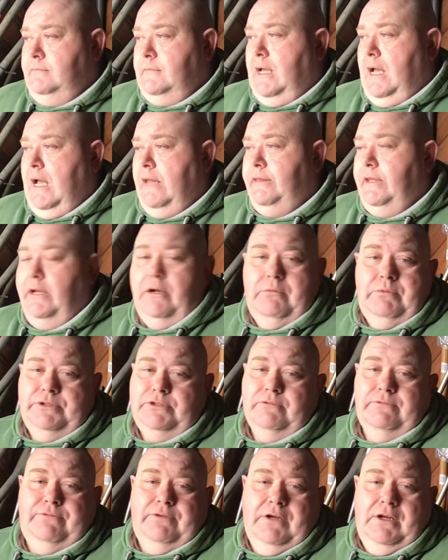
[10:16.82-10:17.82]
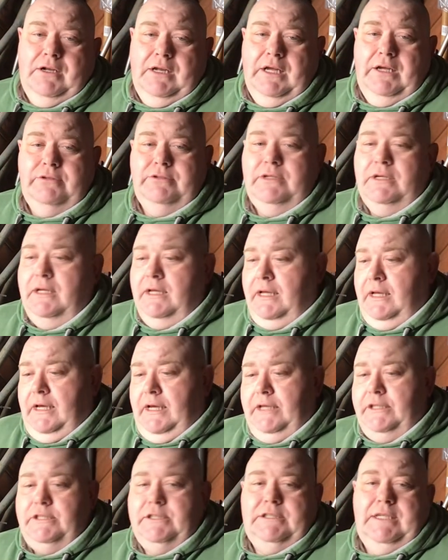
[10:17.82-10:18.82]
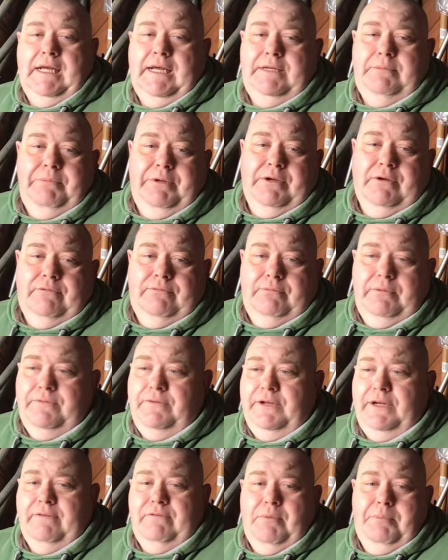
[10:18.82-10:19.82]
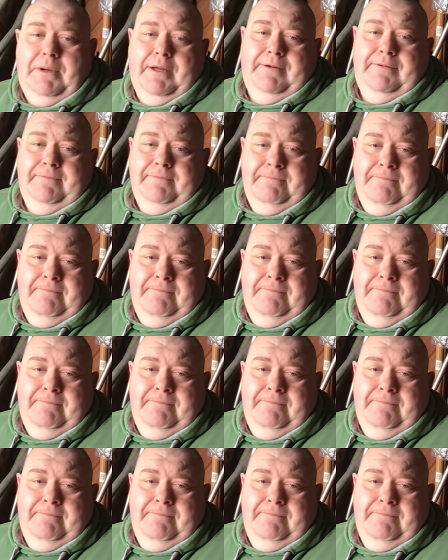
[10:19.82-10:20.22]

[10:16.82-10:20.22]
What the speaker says: then I wasn't furloughed. He just laid me off with another bloke.